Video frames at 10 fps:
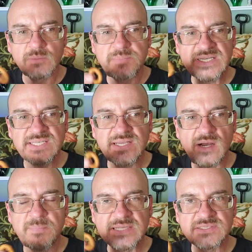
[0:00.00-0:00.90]
picking
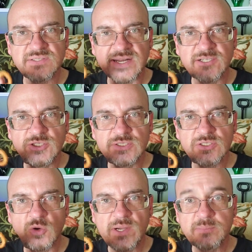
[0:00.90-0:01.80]
up on there that I
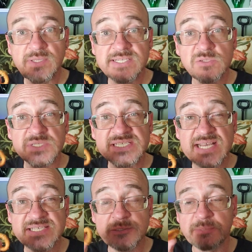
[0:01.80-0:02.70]
couldn't quite place was
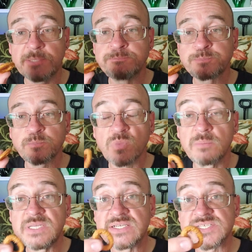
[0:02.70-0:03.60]
sesame
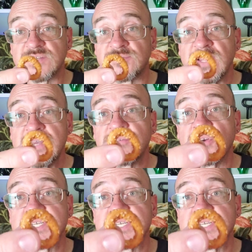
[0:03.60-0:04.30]
because the flavor